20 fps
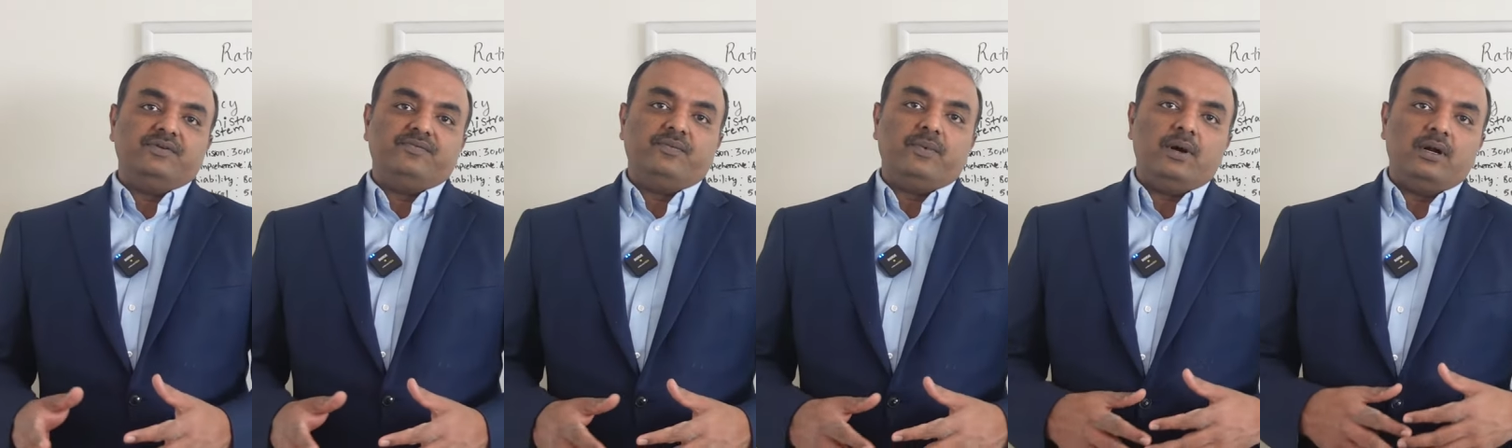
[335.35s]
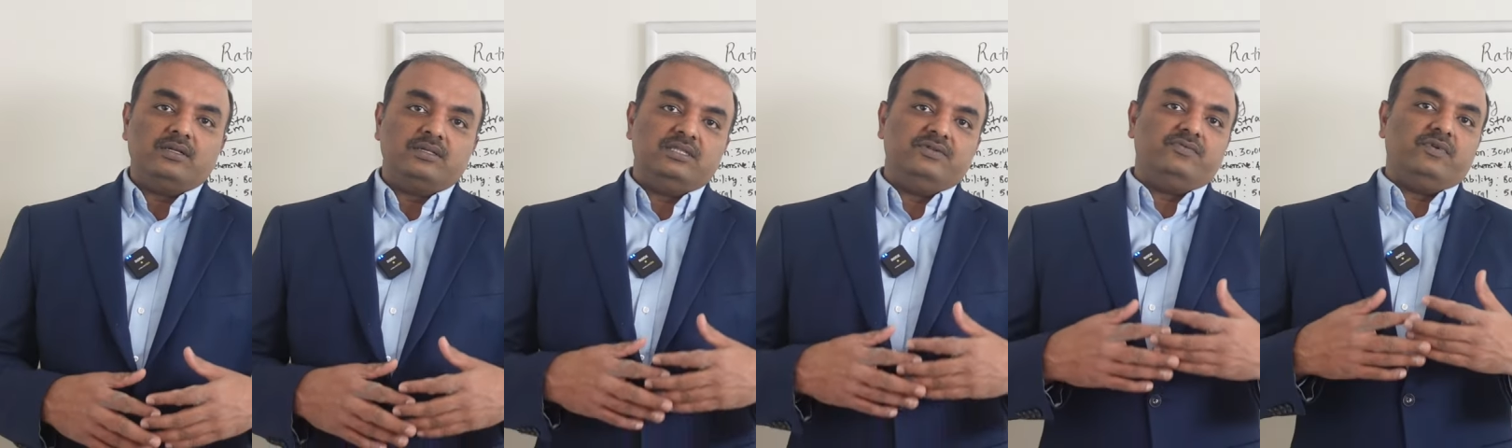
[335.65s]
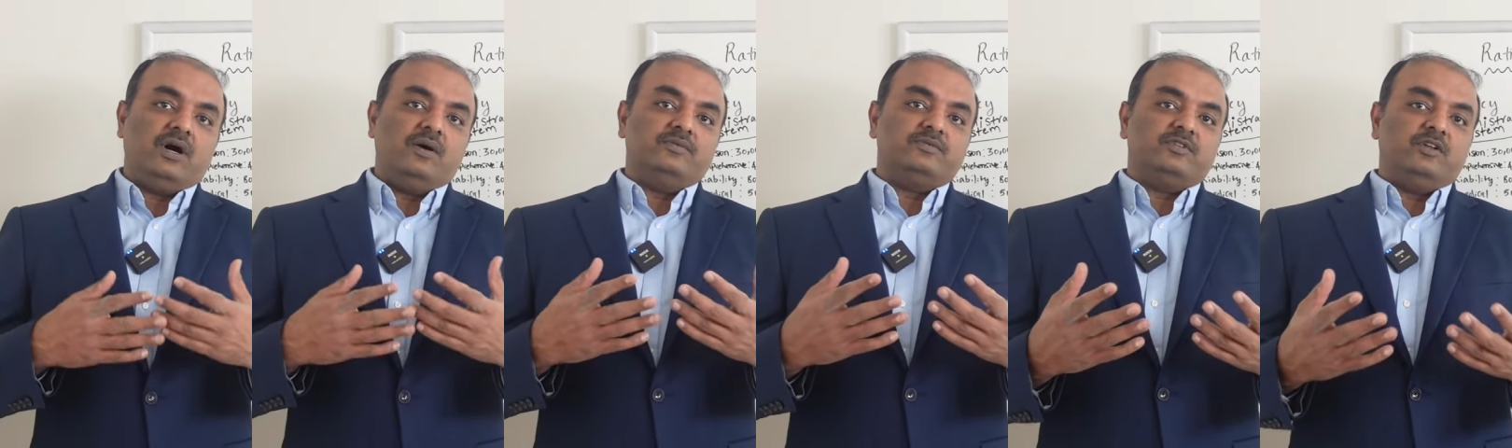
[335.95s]
the policy
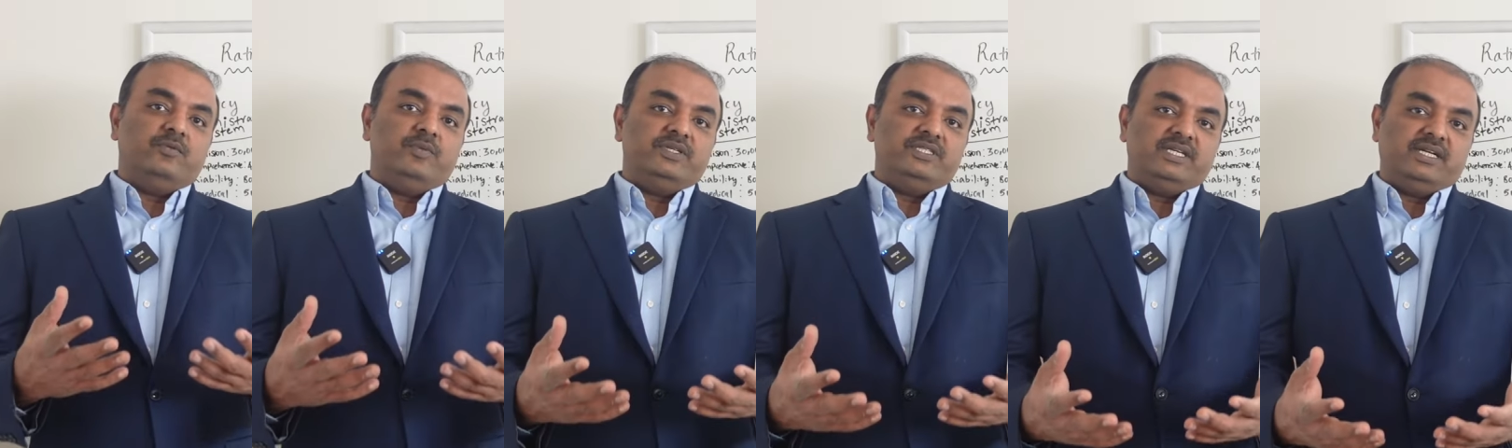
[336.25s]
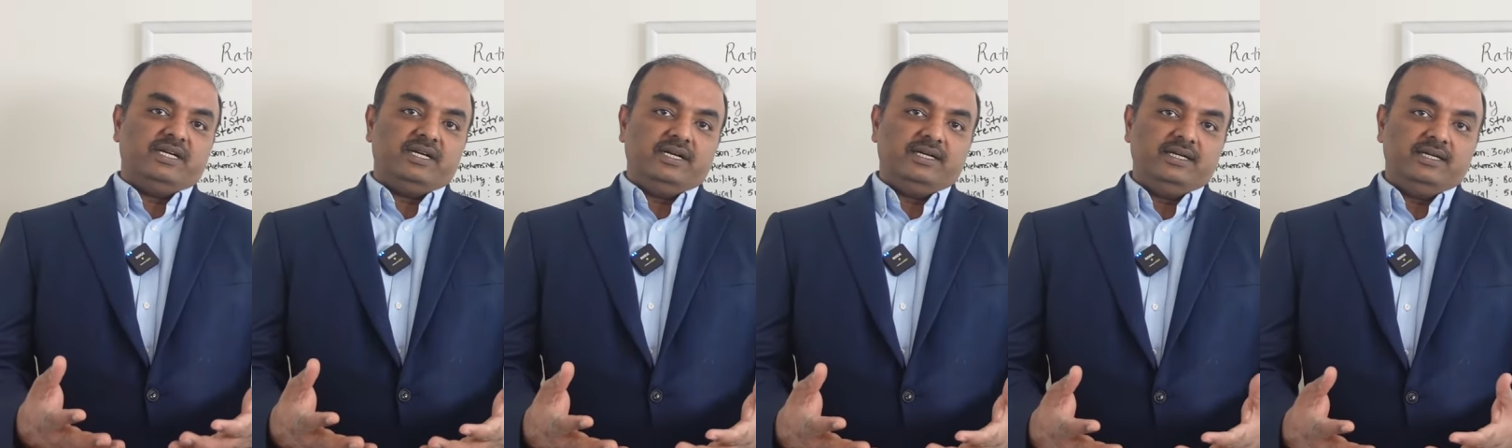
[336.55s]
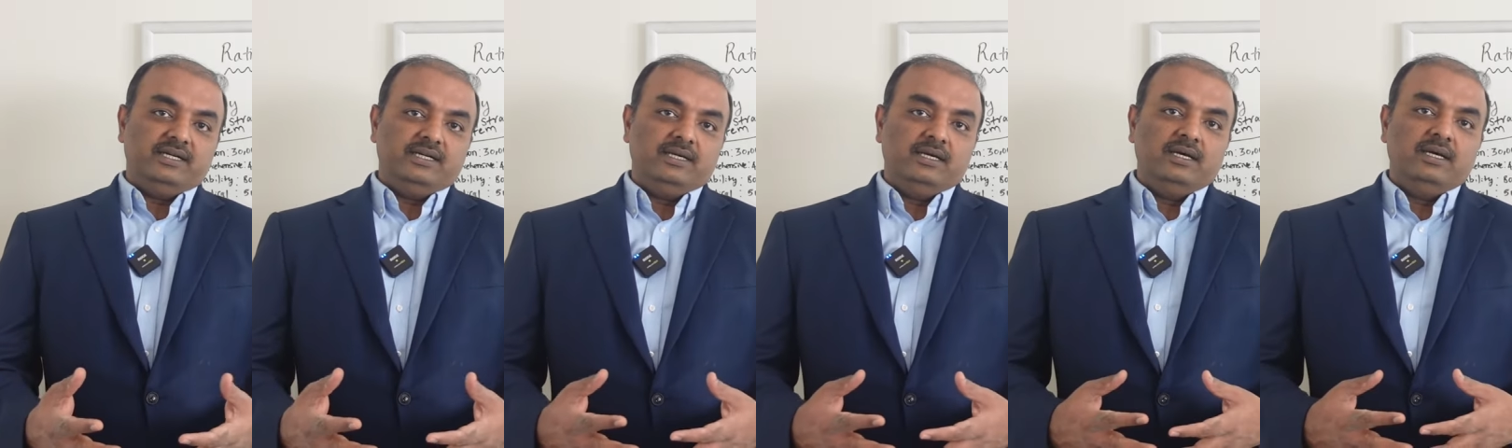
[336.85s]
forms will be
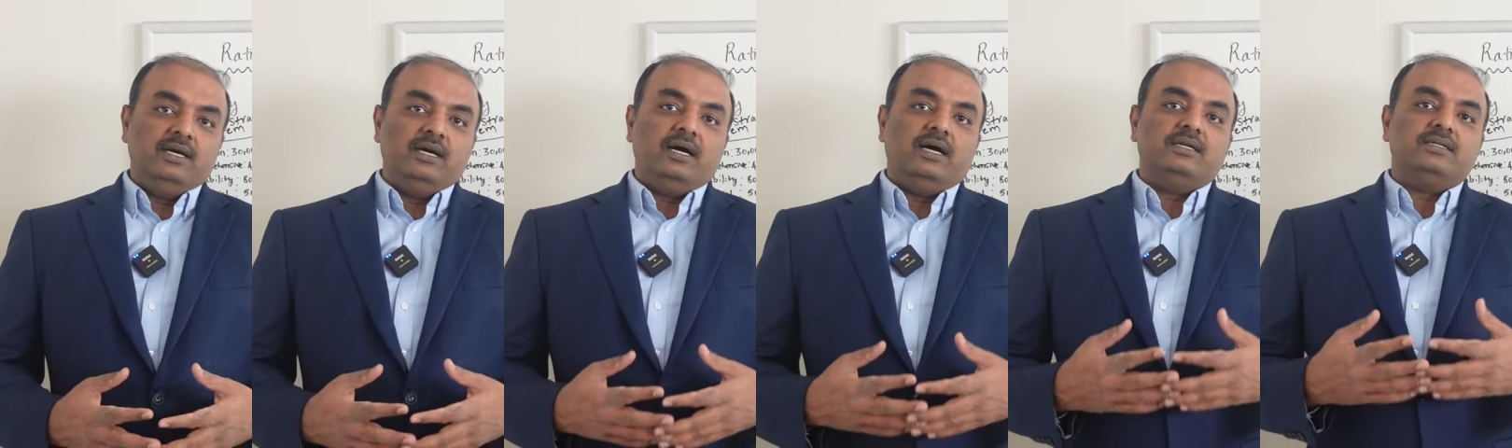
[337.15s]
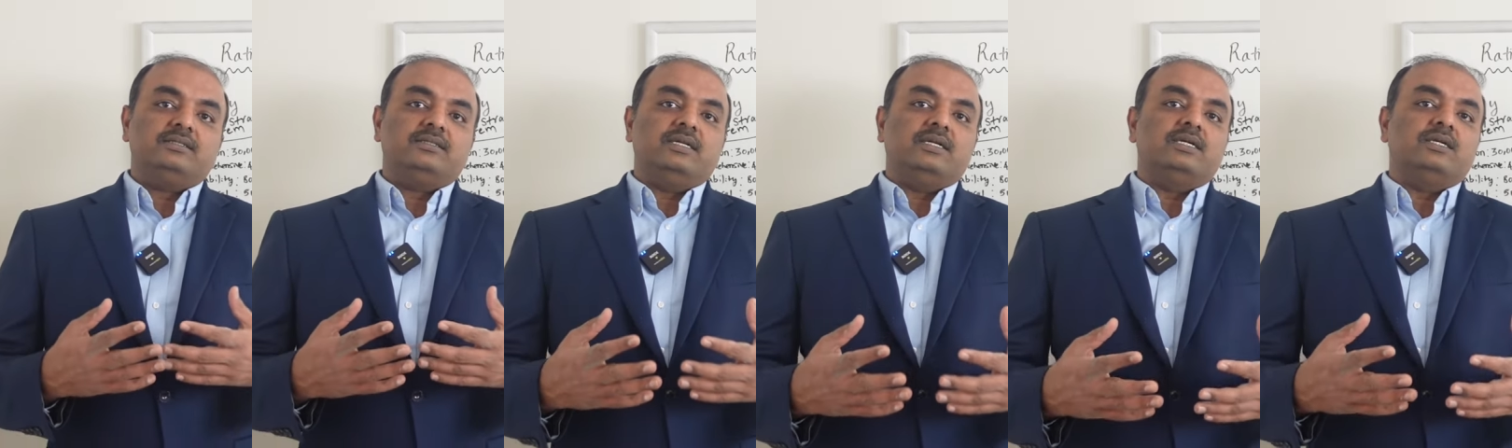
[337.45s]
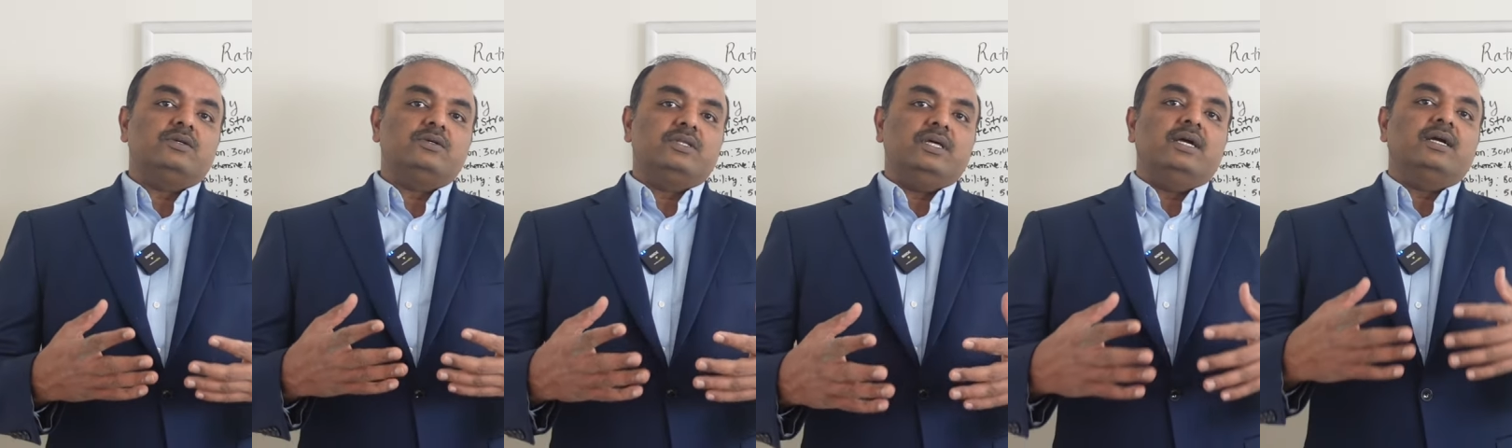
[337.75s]
generated and
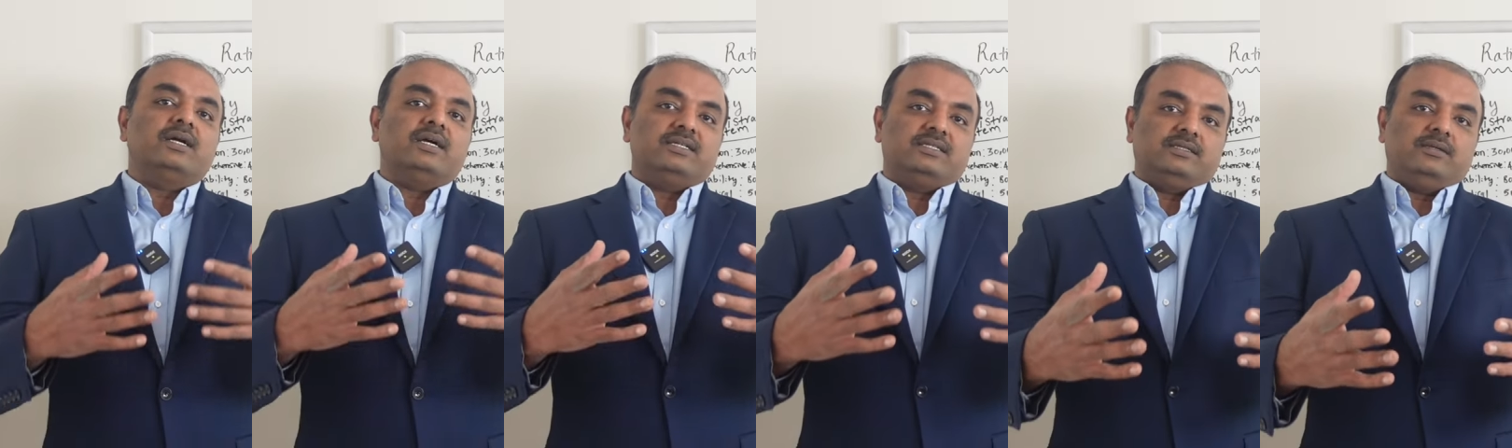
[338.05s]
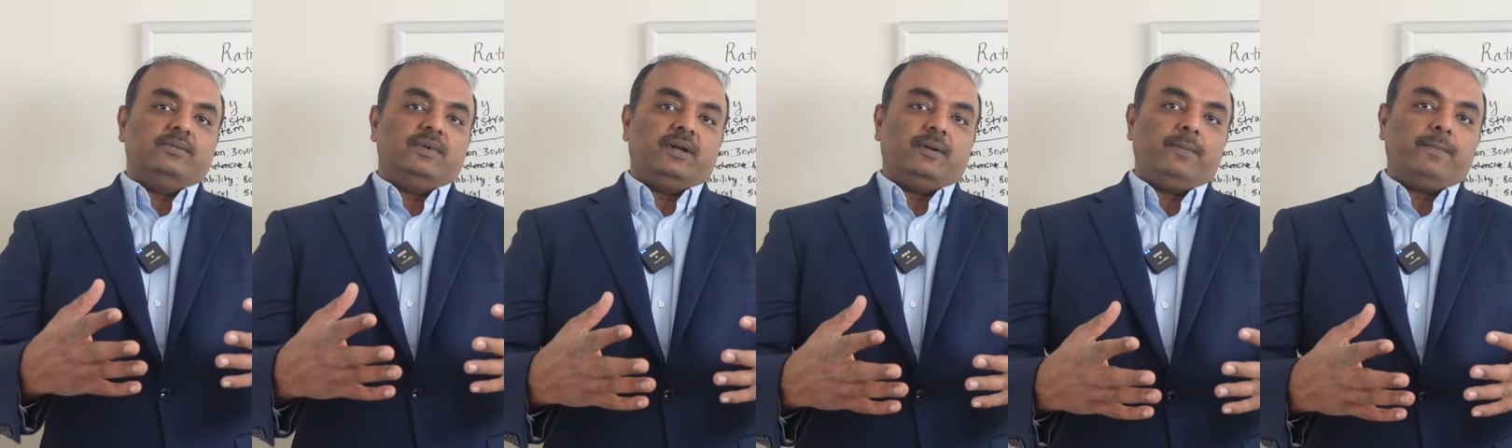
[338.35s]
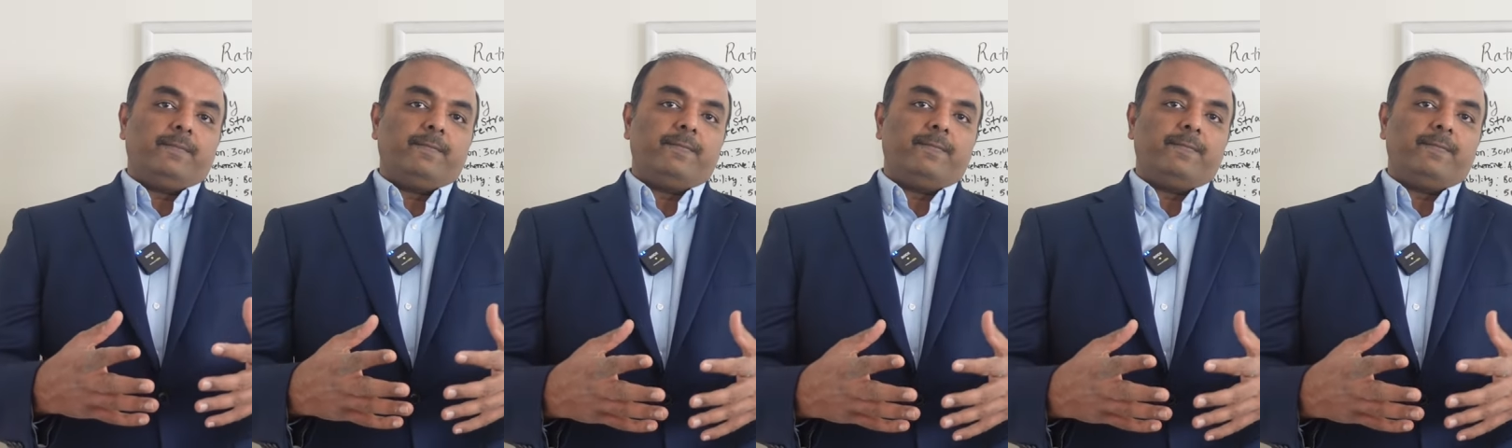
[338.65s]
sent to the customer.